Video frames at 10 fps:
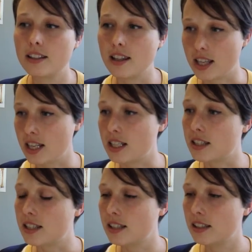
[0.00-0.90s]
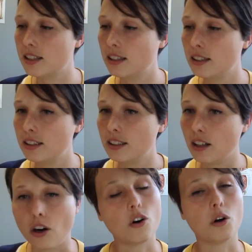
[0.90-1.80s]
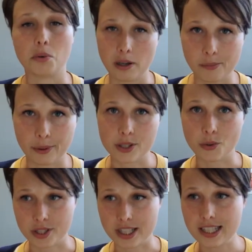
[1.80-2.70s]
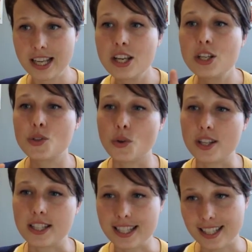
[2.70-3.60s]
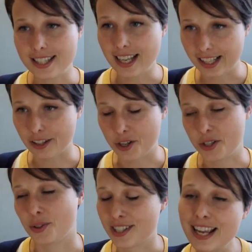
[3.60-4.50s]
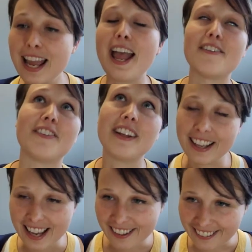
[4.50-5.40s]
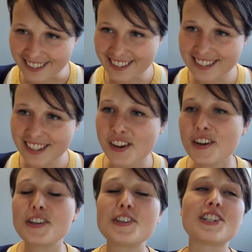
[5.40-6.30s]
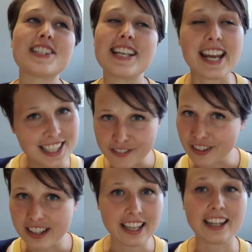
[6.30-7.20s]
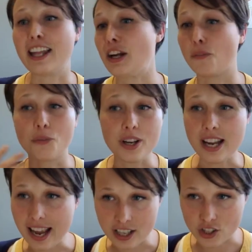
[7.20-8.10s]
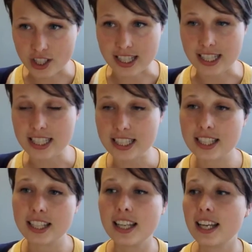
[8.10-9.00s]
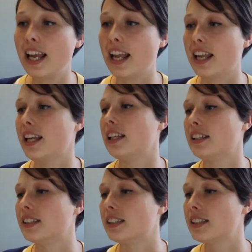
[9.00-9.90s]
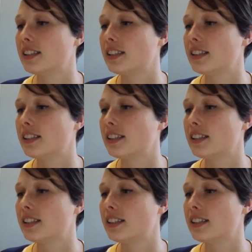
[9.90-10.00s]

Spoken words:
These are all primary sources. So this is a secondary source. Everything else just takes everything and rehashes it, and